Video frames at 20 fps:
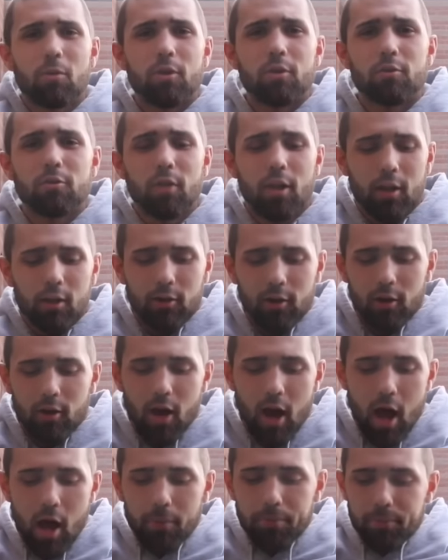wanna do like a
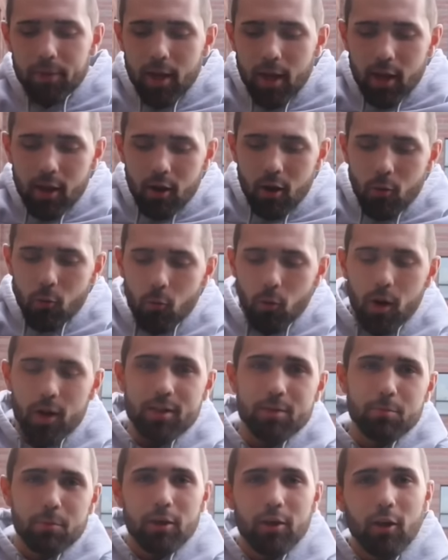little update on
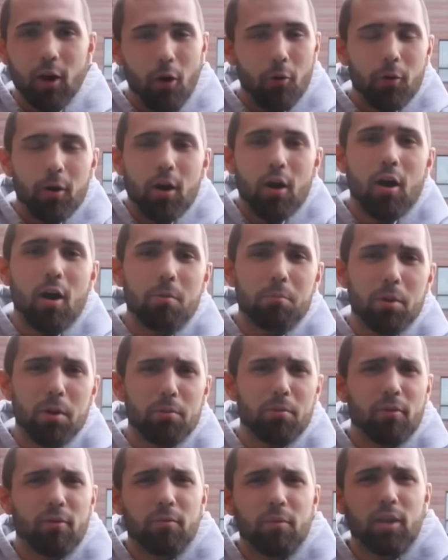what's been going on.
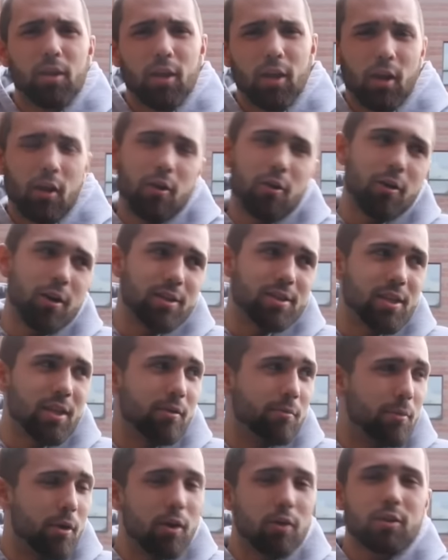People have been like, oh, I see
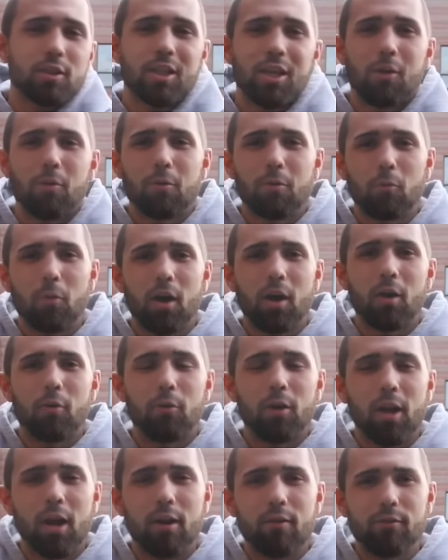the bulk's going well,
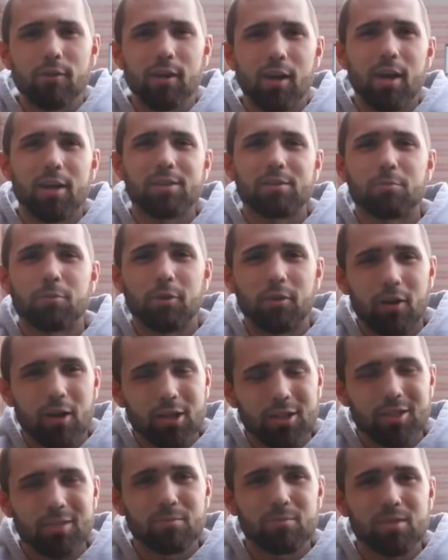whatever, you guys putting
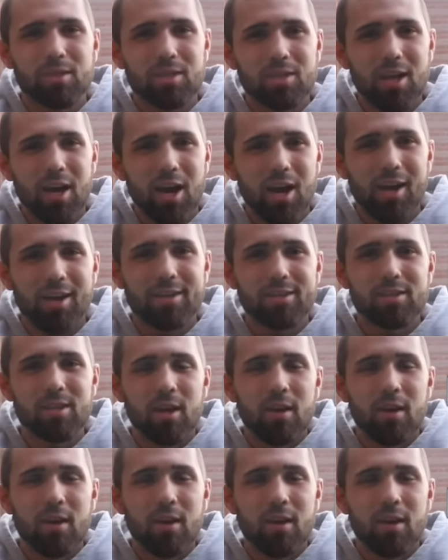on some size.